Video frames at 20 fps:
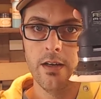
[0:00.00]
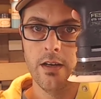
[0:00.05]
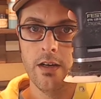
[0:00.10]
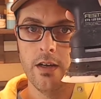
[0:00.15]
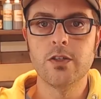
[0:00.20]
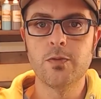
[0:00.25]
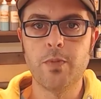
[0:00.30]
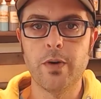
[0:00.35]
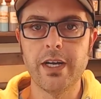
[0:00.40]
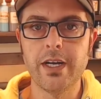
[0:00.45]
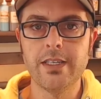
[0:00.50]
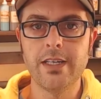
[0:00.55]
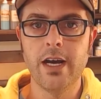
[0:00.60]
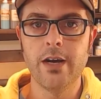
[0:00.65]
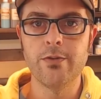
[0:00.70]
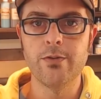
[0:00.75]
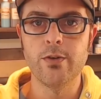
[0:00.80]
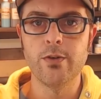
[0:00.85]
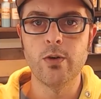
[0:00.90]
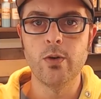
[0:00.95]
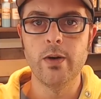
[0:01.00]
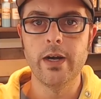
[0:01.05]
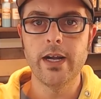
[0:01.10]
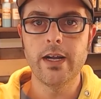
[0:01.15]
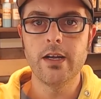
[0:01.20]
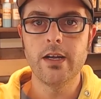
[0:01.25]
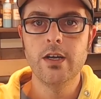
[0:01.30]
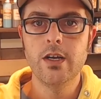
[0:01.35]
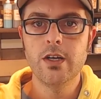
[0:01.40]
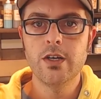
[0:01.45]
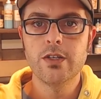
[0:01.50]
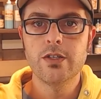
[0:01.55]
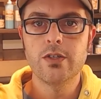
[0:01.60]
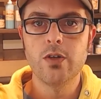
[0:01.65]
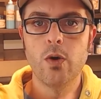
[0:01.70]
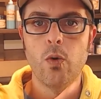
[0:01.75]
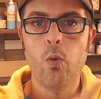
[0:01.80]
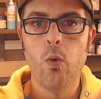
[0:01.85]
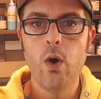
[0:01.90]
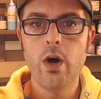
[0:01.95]
So let's break it down real quick.
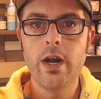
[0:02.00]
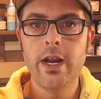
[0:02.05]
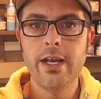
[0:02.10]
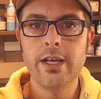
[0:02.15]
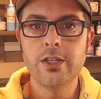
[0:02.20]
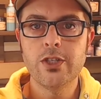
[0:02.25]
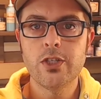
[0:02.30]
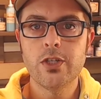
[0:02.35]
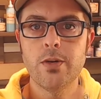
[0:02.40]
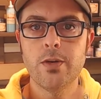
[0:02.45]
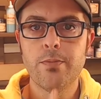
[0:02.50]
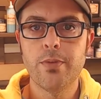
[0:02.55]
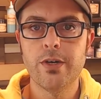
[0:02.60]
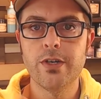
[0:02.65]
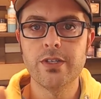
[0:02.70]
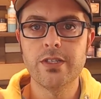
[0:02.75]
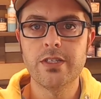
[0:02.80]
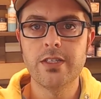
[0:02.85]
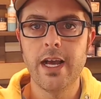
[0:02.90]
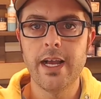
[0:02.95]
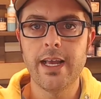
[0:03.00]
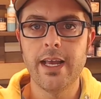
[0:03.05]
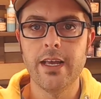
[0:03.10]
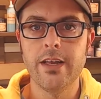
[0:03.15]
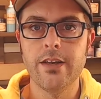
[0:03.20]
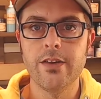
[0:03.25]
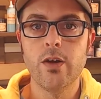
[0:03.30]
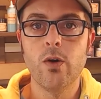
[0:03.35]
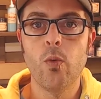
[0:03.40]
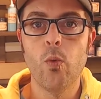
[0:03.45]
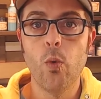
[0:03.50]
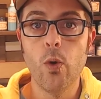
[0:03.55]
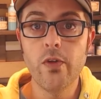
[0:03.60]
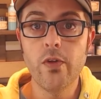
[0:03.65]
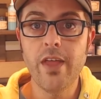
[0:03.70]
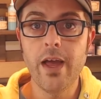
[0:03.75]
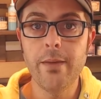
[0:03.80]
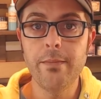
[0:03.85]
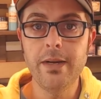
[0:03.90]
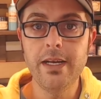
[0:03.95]
So 1 inch per second.
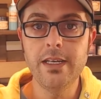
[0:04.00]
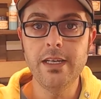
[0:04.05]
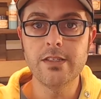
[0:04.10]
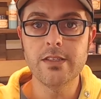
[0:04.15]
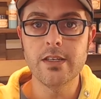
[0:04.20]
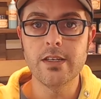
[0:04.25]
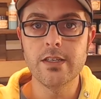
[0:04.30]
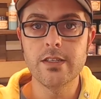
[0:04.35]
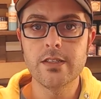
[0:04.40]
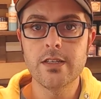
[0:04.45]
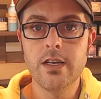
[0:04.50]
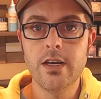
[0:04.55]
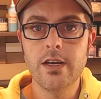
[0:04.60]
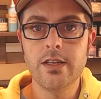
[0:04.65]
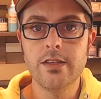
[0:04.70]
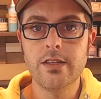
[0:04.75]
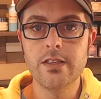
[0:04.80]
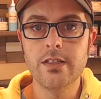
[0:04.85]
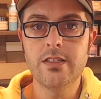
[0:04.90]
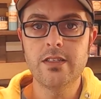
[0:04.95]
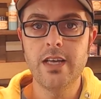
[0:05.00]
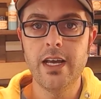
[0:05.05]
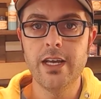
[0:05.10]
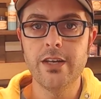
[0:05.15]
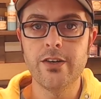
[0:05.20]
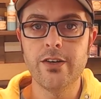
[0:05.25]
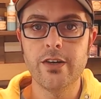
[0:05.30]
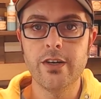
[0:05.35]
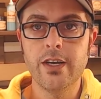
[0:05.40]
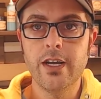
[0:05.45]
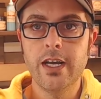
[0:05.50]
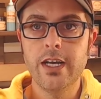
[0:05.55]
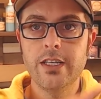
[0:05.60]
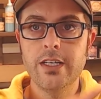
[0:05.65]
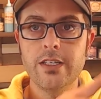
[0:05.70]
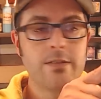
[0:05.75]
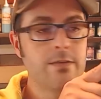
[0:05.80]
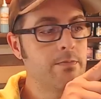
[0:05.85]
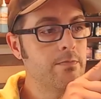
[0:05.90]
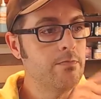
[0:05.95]
What that means is this sander
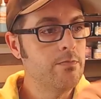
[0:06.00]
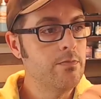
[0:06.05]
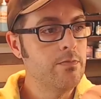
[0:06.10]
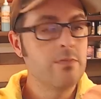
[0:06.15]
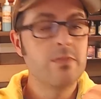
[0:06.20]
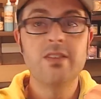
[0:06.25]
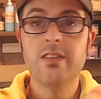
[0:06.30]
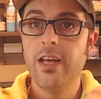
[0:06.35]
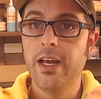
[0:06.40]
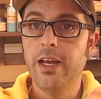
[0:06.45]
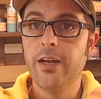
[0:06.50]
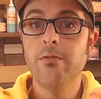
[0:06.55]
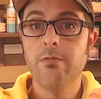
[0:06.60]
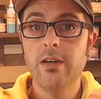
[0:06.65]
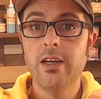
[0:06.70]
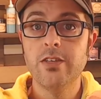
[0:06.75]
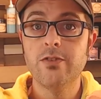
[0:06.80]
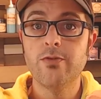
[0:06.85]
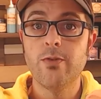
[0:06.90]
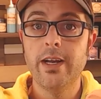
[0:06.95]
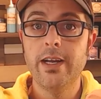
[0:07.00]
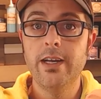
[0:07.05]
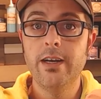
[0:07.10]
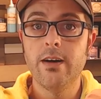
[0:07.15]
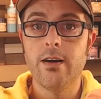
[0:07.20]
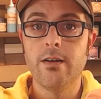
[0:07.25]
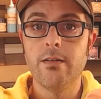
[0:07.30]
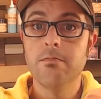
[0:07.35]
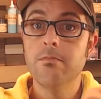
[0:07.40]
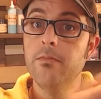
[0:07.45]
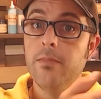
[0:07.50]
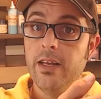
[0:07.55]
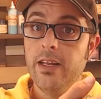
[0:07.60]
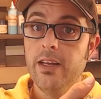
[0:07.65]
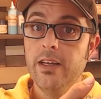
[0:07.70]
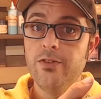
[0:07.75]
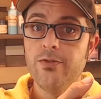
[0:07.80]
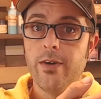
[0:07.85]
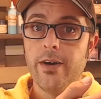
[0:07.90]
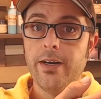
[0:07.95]
is, say it's right here.
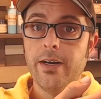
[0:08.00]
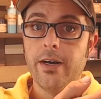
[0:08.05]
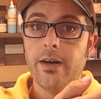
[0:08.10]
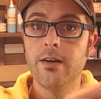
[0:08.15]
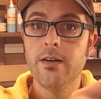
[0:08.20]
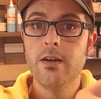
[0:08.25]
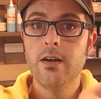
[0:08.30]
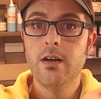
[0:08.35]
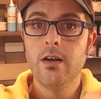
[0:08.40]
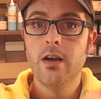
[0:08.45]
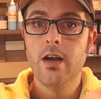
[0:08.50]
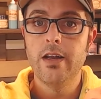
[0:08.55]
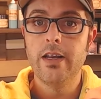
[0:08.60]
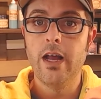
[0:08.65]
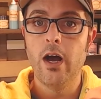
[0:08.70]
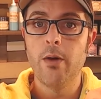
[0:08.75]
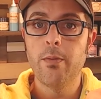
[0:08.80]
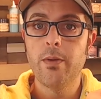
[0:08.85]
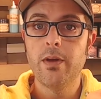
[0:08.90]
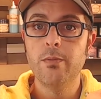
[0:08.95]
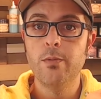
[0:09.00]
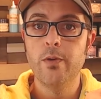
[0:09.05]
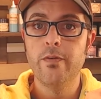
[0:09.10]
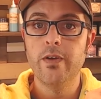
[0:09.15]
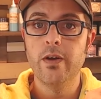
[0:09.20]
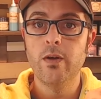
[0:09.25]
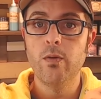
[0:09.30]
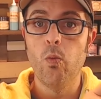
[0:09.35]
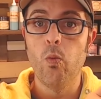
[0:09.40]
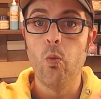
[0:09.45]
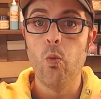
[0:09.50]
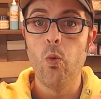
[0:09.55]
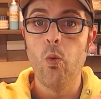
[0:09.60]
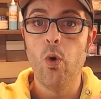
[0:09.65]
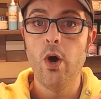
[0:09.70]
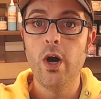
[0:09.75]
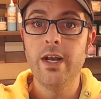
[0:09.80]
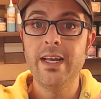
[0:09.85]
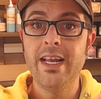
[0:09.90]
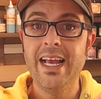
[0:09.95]
It is right here. Now I'm gonna move it
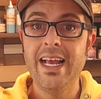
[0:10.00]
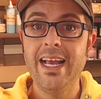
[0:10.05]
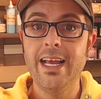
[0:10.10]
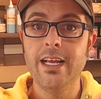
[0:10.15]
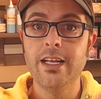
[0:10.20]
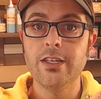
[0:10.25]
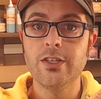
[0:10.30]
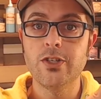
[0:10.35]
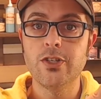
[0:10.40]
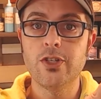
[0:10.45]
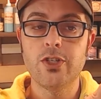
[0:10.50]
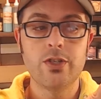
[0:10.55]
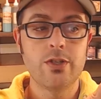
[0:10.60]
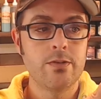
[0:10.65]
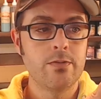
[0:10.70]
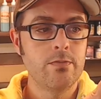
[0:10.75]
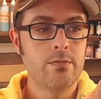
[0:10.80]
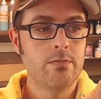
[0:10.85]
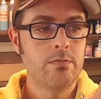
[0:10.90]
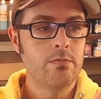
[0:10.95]
1 inch.